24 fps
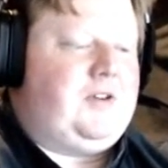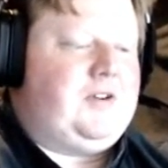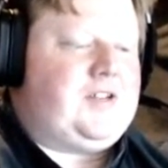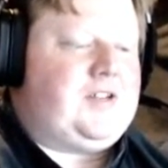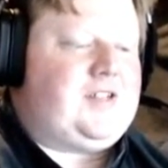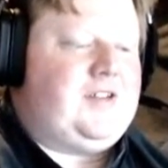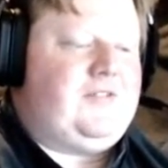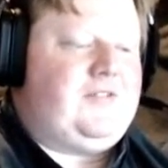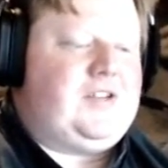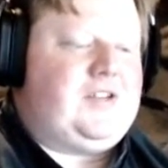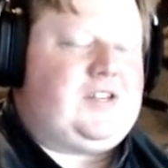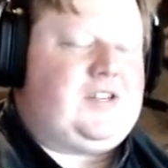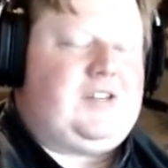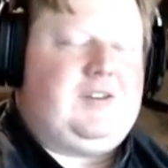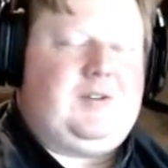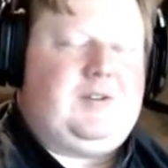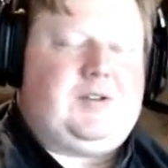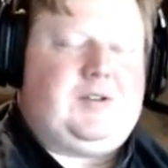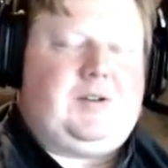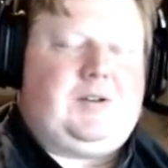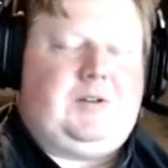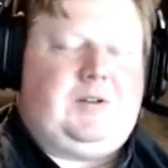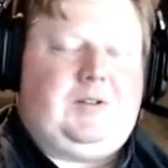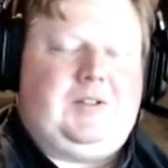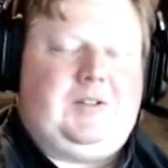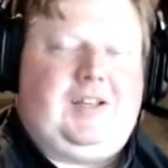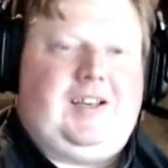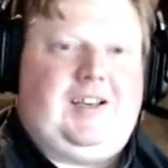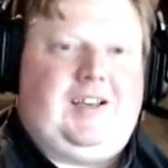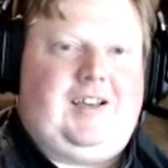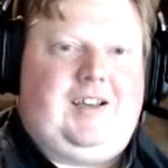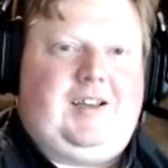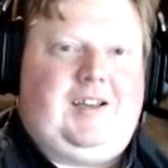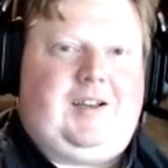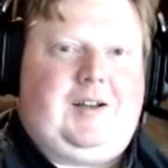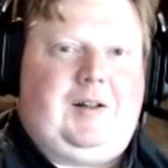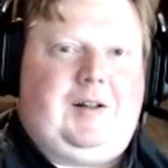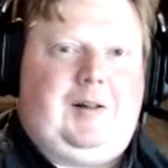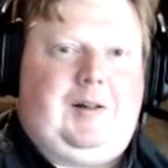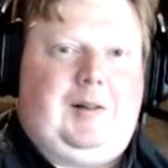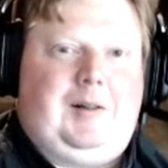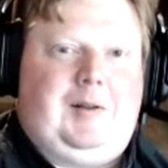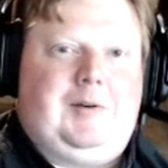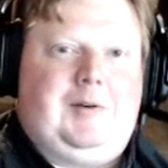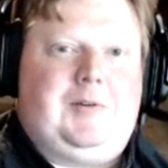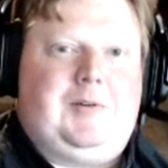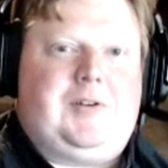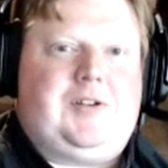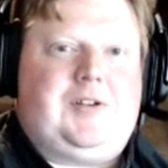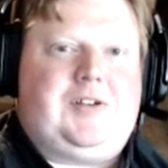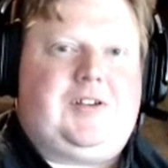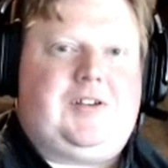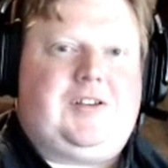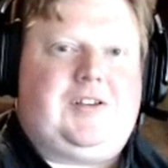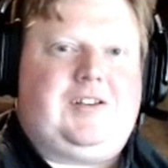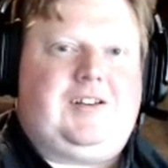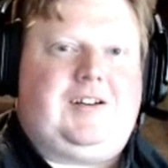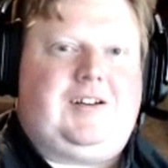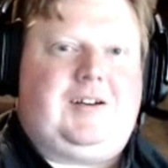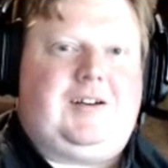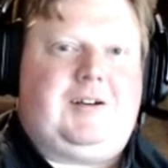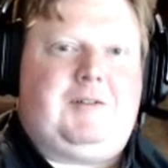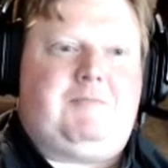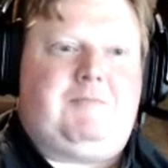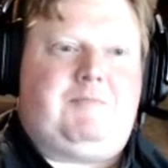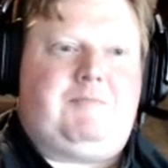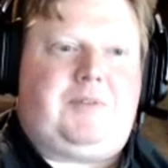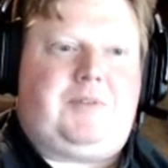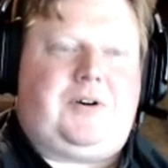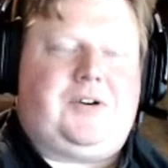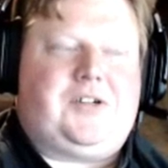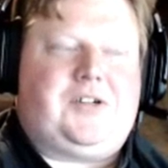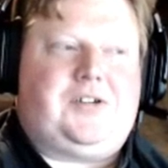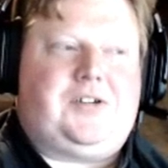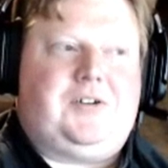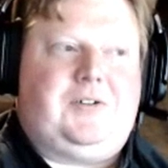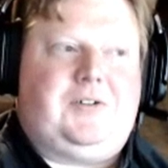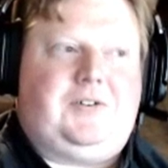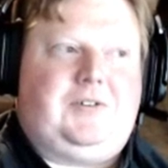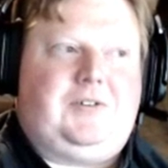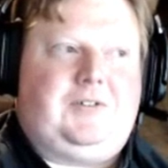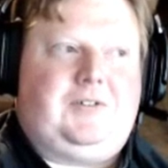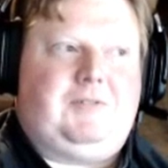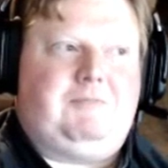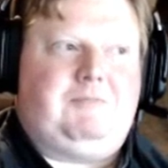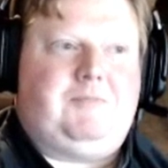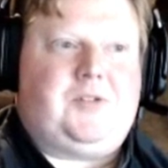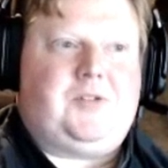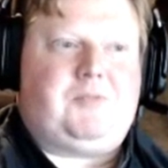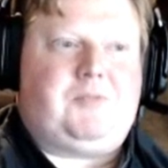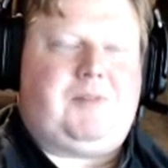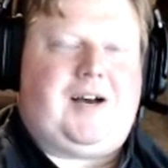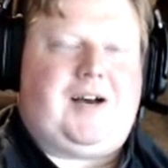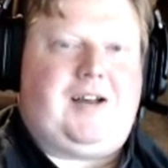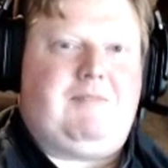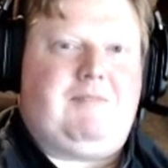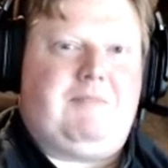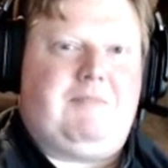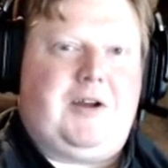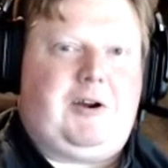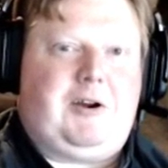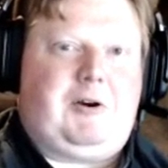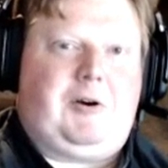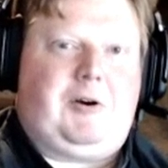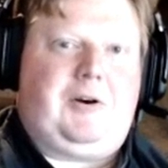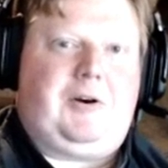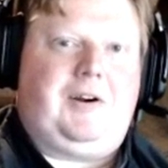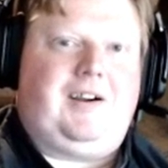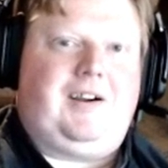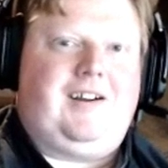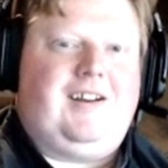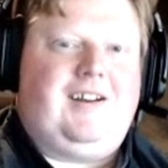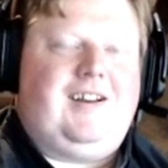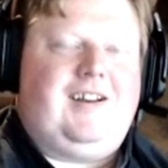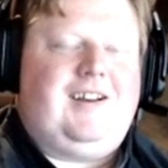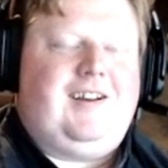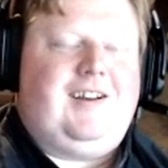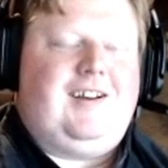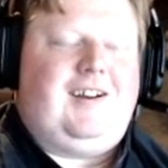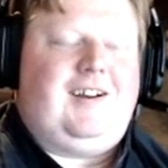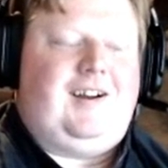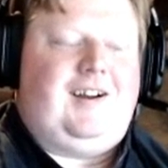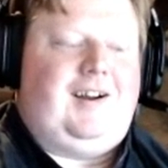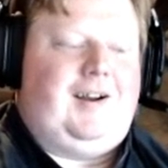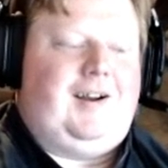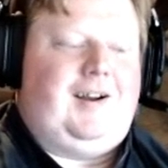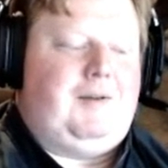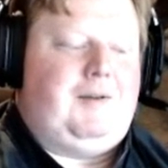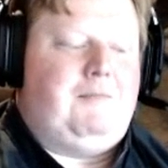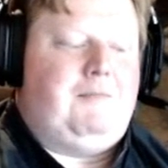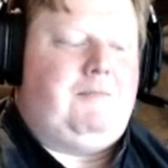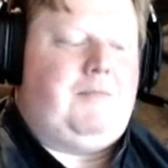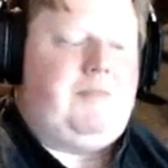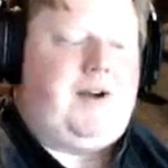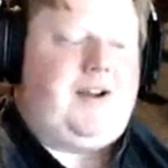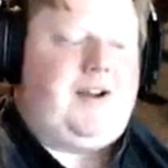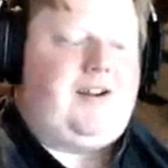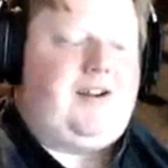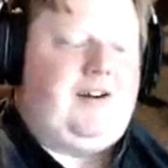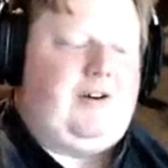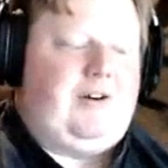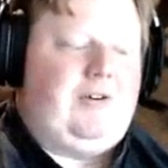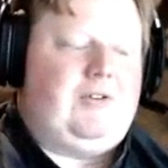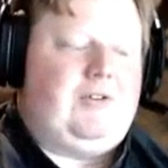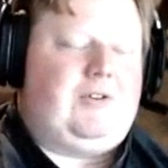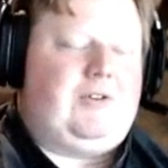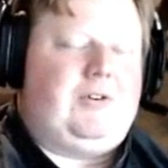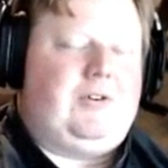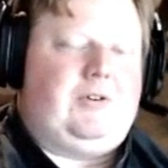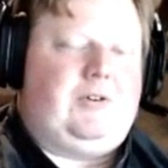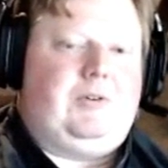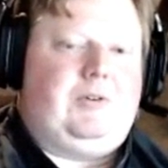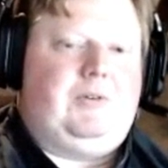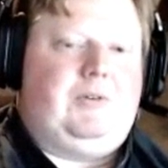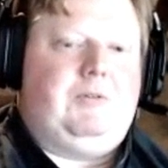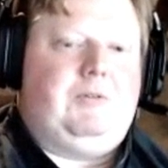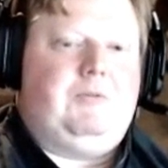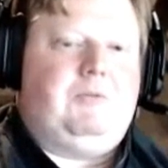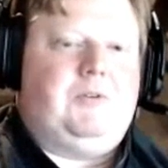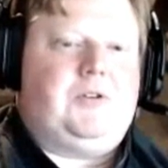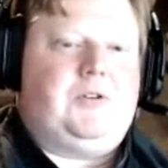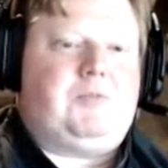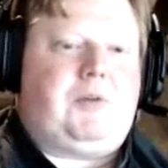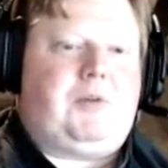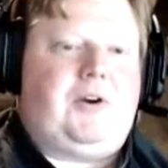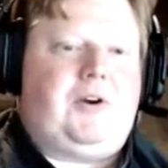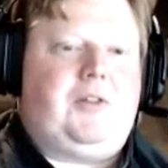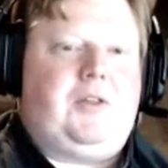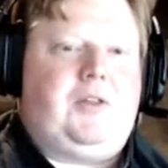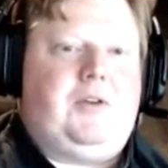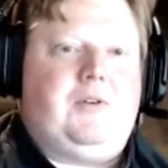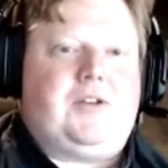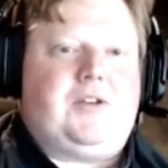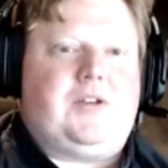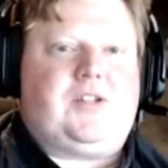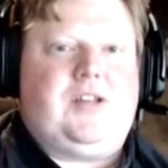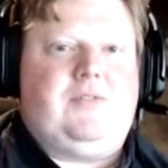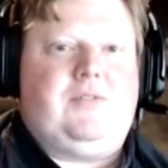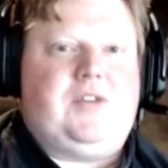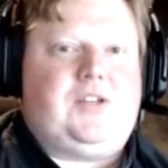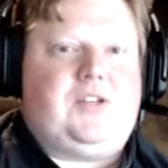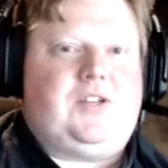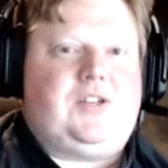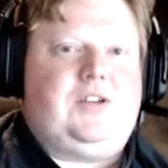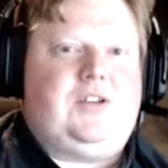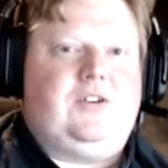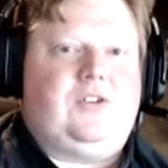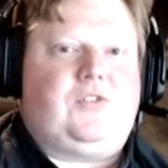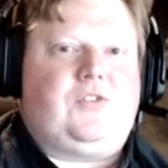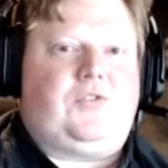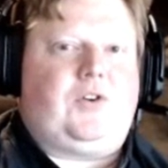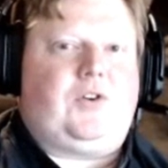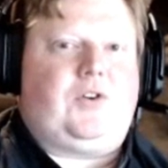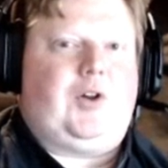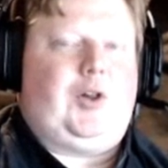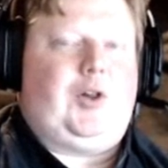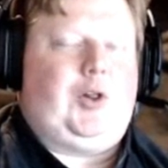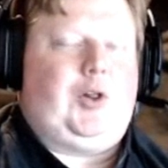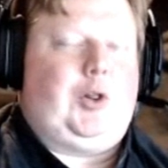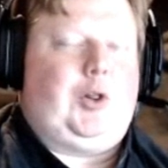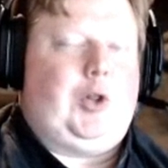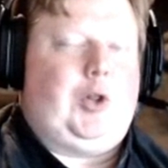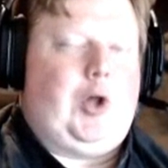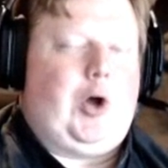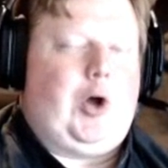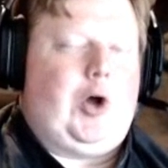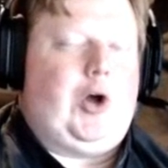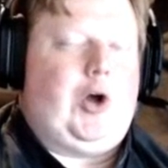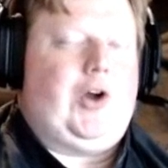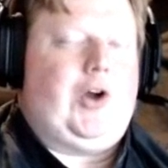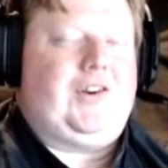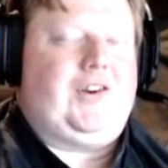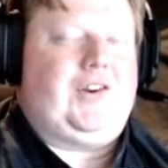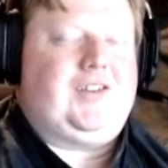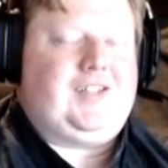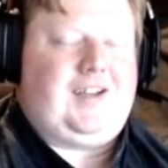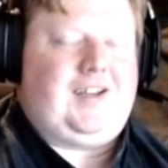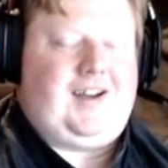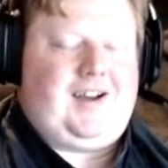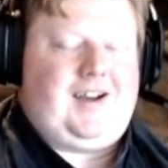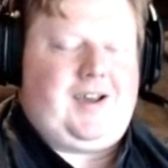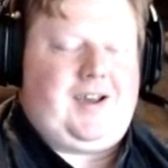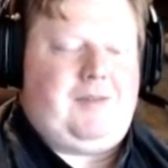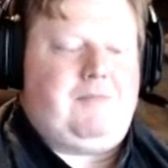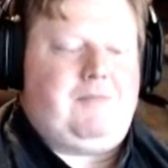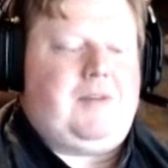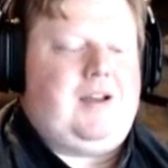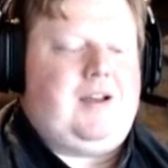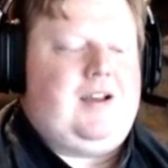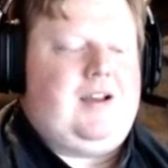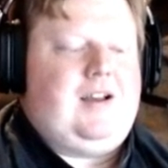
U.S. Navy SEALs hold a close personal spot in my heart. My uncle was part of the U.S. Navy SEALs for a long time.